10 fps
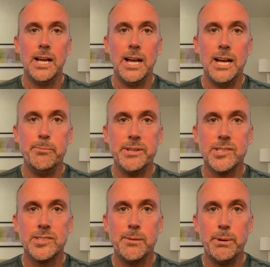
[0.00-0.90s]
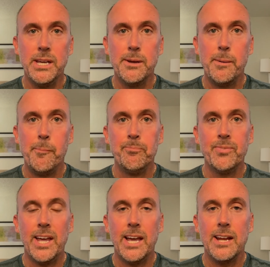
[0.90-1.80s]
uh, Mississippi.
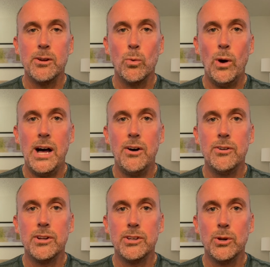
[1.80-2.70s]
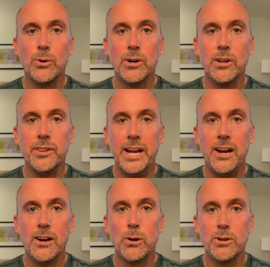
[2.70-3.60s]
And while you're
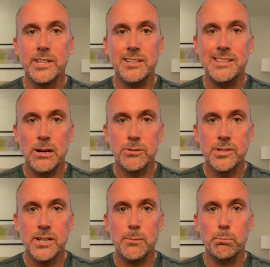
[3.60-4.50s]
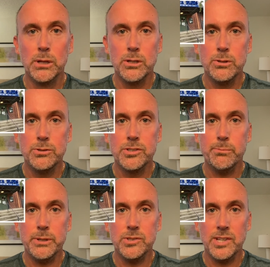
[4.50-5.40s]
there, go to the Delta Blues
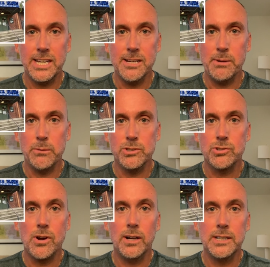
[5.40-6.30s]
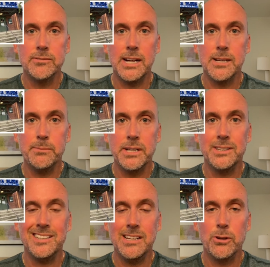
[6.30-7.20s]
Museum. I would strongly recommend
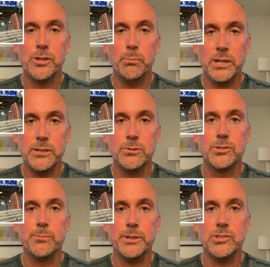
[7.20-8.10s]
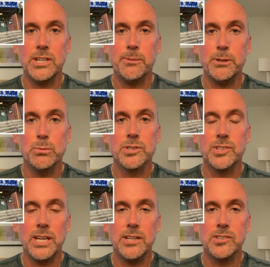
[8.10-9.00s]
the Delta Blues Museum. You will
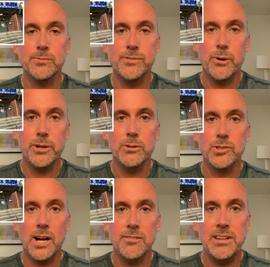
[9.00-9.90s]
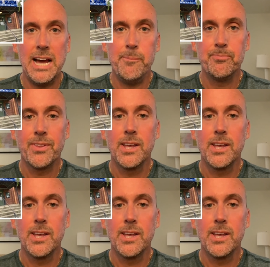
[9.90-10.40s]
see some photos of that